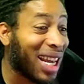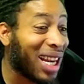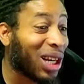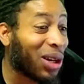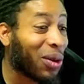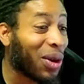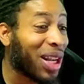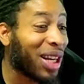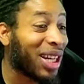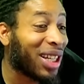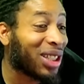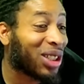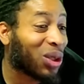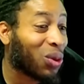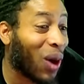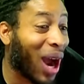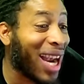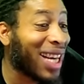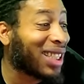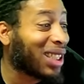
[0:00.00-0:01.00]
They greening
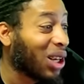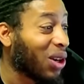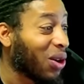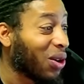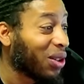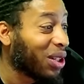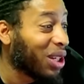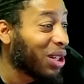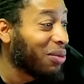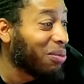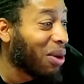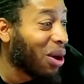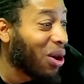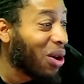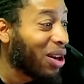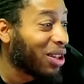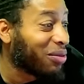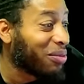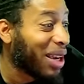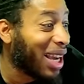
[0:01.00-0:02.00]
twice on these
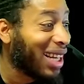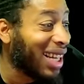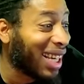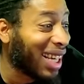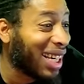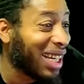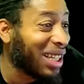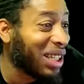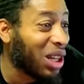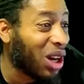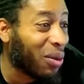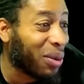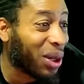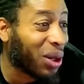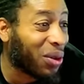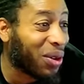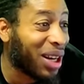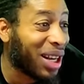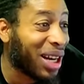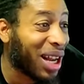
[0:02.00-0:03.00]
boys, man. Look at that double
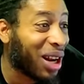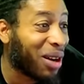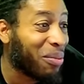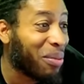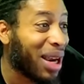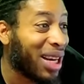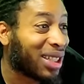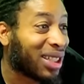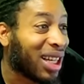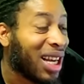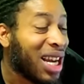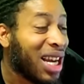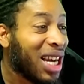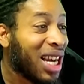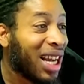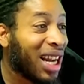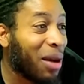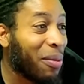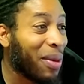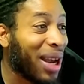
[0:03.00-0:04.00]
green animation.
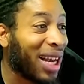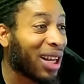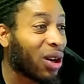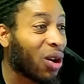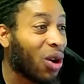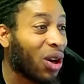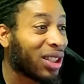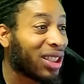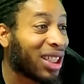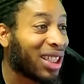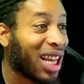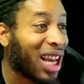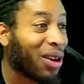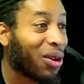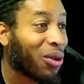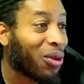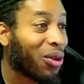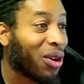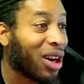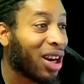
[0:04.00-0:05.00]
That man going to that
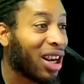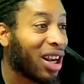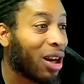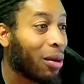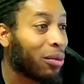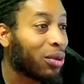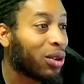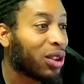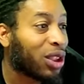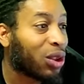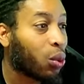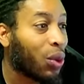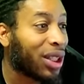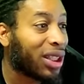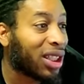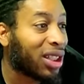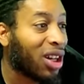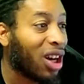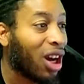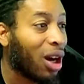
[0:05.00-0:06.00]
rim,
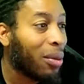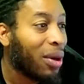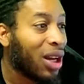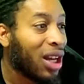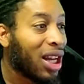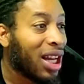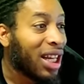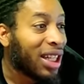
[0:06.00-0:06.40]
switch it up.